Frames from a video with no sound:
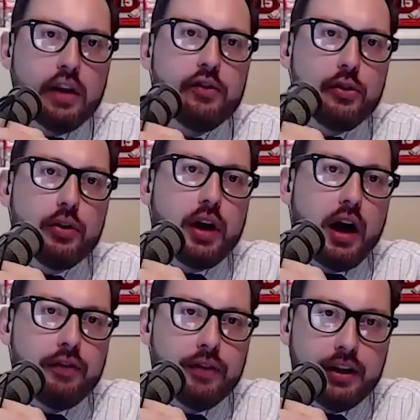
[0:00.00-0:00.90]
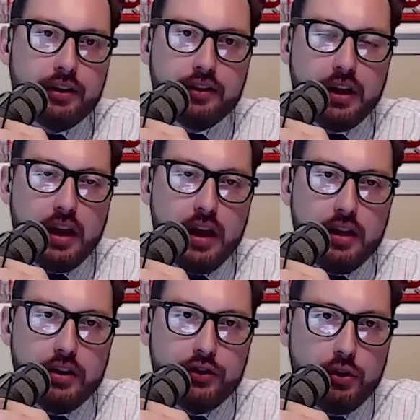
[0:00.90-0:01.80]
gives you confidence in, in,
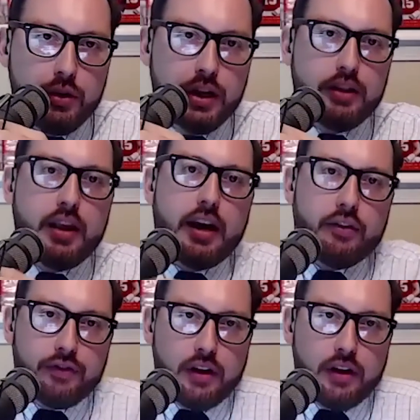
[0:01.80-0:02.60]
this unit that if,